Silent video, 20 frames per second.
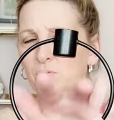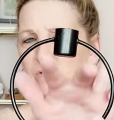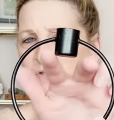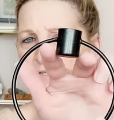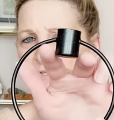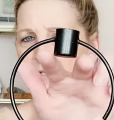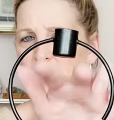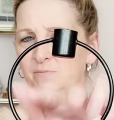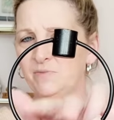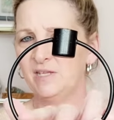or
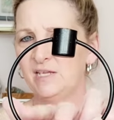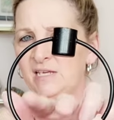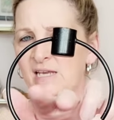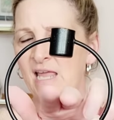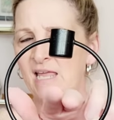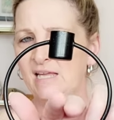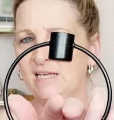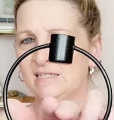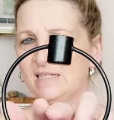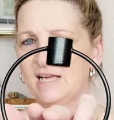something
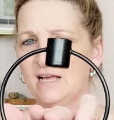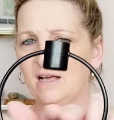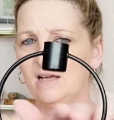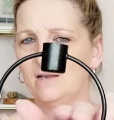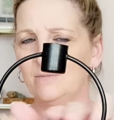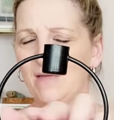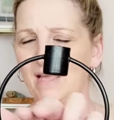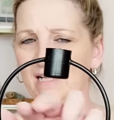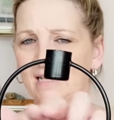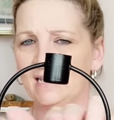hanging down
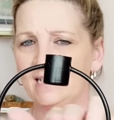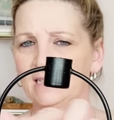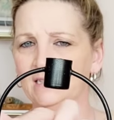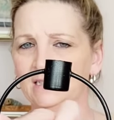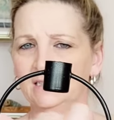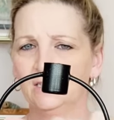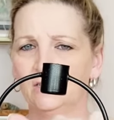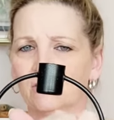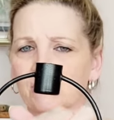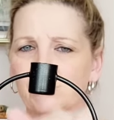and make it like a
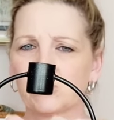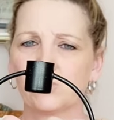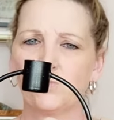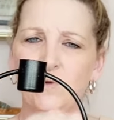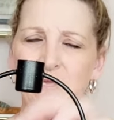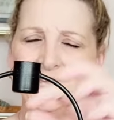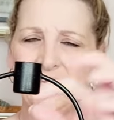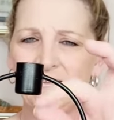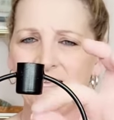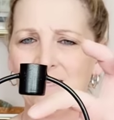little
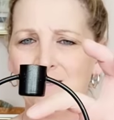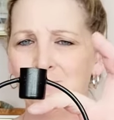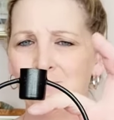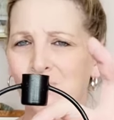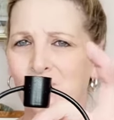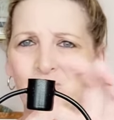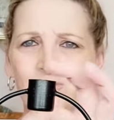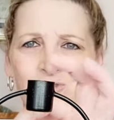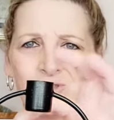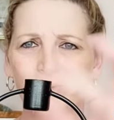swing,
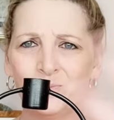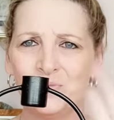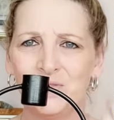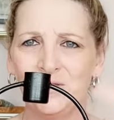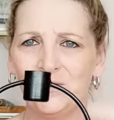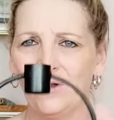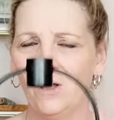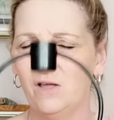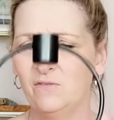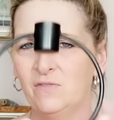put
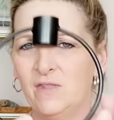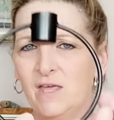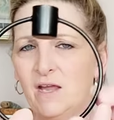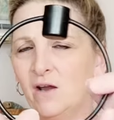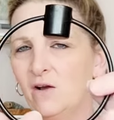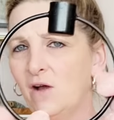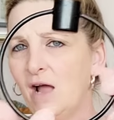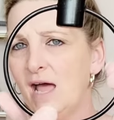something on there.